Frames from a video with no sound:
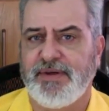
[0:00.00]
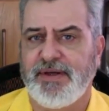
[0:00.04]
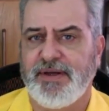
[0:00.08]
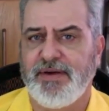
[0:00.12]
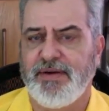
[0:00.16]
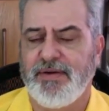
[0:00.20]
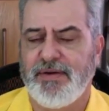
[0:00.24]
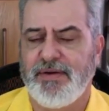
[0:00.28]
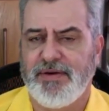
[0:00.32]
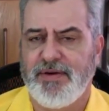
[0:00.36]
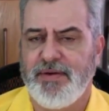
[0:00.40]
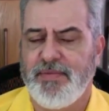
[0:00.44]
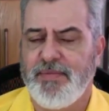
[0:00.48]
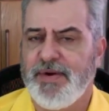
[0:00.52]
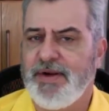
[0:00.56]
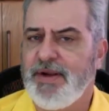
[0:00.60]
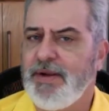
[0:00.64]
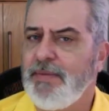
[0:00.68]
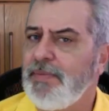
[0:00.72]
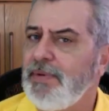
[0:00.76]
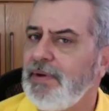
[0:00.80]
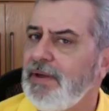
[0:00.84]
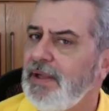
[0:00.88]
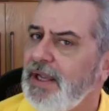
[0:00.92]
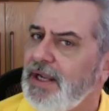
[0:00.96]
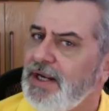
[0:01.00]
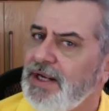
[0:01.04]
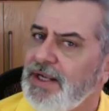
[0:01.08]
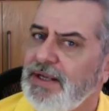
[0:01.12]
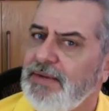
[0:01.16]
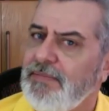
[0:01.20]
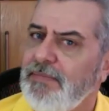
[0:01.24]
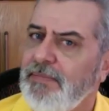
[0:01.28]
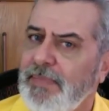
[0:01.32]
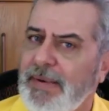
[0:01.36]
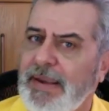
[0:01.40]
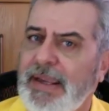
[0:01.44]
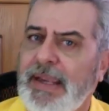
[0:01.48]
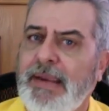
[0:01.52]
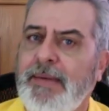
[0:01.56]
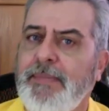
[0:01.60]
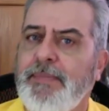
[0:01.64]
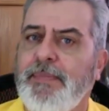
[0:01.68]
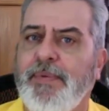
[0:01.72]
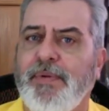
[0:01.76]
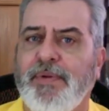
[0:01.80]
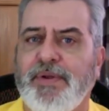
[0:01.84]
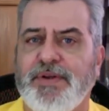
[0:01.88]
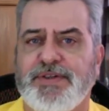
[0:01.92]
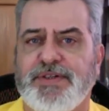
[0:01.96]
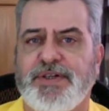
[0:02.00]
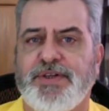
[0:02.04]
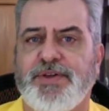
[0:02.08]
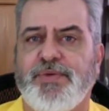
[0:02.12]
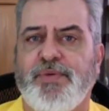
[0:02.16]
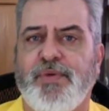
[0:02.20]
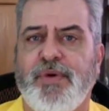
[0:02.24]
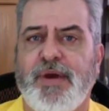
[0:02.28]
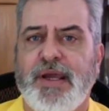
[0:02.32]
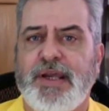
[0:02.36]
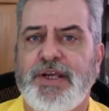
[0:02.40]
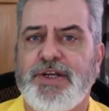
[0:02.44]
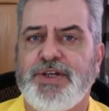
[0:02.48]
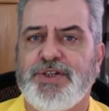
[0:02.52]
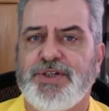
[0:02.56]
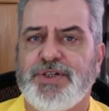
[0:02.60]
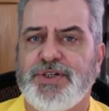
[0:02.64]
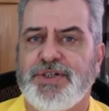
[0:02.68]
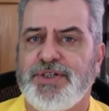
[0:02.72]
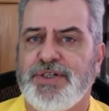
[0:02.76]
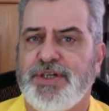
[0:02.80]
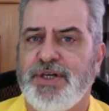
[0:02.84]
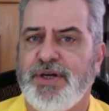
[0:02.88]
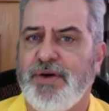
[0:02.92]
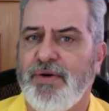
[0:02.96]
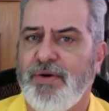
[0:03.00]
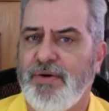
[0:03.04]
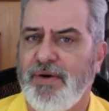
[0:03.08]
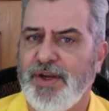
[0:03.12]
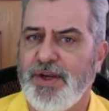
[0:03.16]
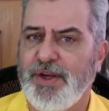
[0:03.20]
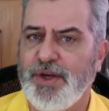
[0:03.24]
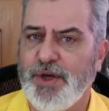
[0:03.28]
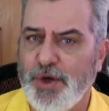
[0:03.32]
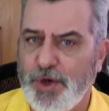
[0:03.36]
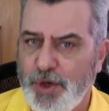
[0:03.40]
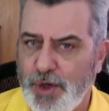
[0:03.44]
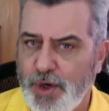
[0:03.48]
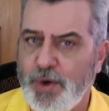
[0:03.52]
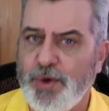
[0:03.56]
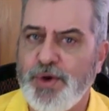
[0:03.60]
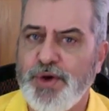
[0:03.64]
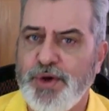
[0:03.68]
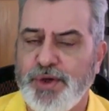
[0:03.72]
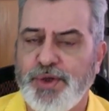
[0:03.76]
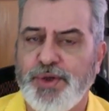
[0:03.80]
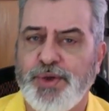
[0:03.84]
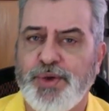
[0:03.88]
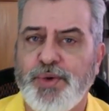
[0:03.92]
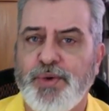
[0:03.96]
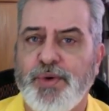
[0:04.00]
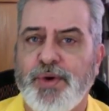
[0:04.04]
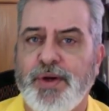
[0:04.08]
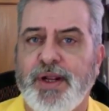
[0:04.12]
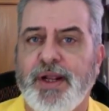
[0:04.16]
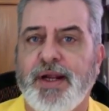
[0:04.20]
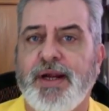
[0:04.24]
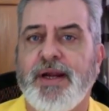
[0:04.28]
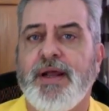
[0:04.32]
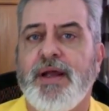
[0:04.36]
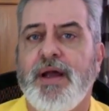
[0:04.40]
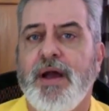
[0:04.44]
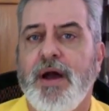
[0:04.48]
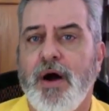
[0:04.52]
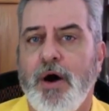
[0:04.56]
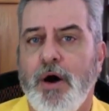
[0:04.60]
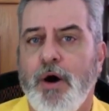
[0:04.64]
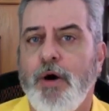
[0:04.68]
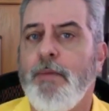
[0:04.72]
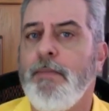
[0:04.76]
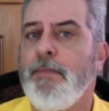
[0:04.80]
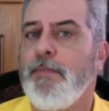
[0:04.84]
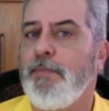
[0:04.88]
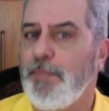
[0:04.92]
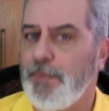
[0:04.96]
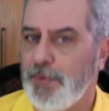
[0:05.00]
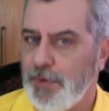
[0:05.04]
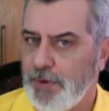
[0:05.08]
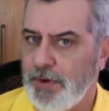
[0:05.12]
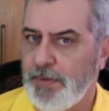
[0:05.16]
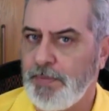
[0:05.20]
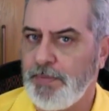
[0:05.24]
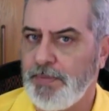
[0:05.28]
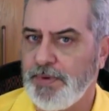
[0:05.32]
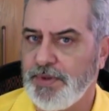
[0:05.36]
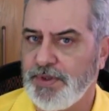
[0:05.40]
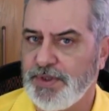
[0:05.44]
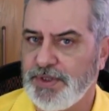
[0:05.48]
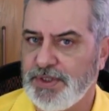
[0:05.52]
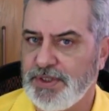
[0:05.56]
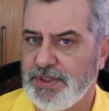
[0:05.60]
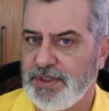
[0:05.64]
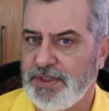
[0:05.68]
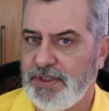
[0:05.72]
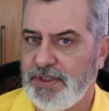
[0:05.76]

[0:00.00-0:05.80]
You're manipulating people and situations, and you're doing it on purpose.